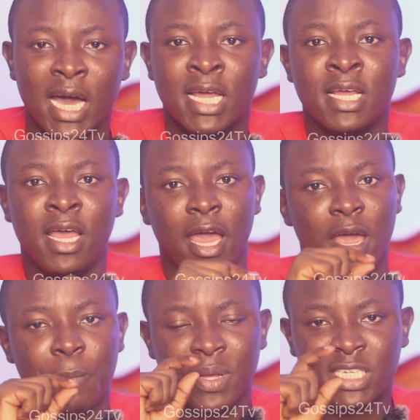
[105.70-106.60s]
na
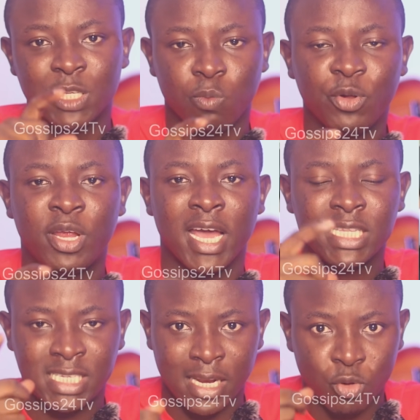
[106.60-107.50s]
patients Botwe
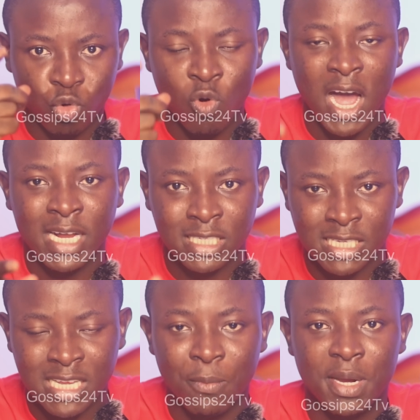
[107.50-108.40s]
at send a tone
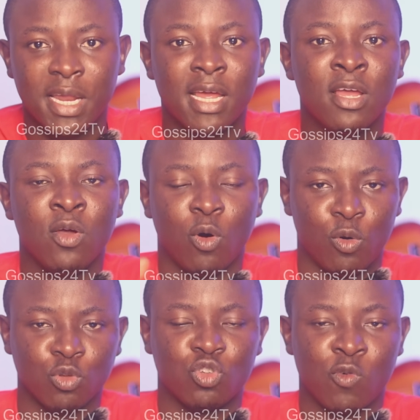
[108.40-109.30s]
artist as a media
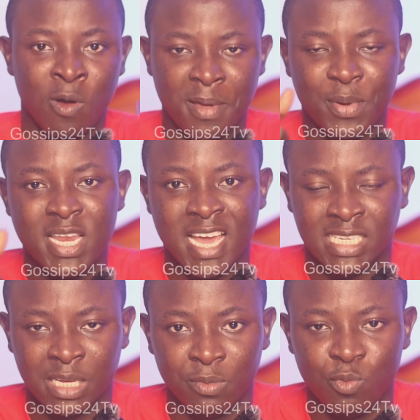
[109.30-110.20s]
or no son baby
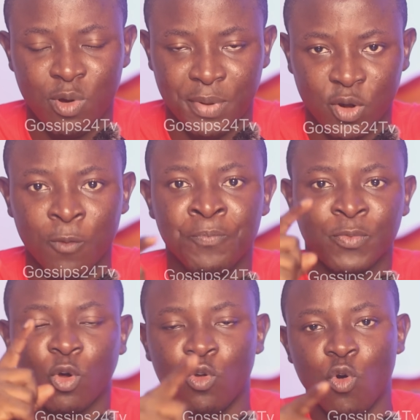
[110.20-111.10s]
dear assembly movie no
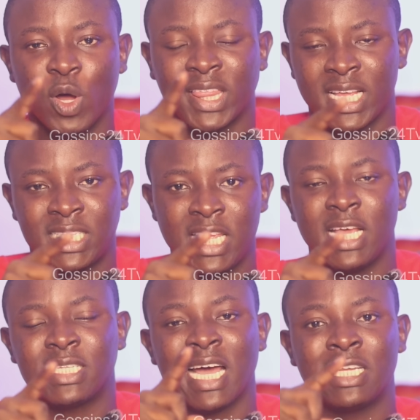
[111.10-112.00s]
or no 30
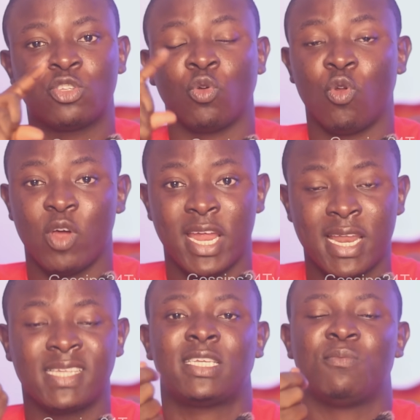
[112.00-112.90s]
years artist or no
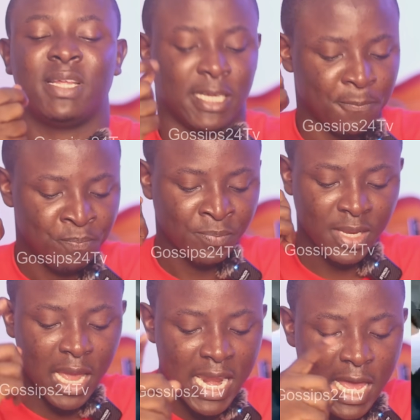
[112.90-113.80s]
a nursing mother
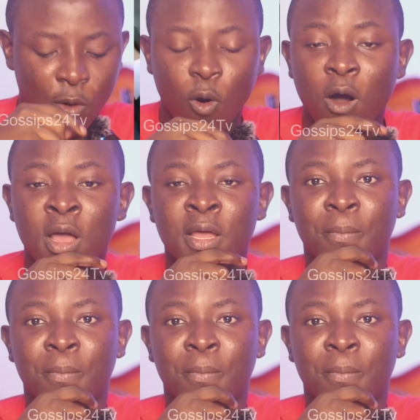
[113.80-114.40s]
and a war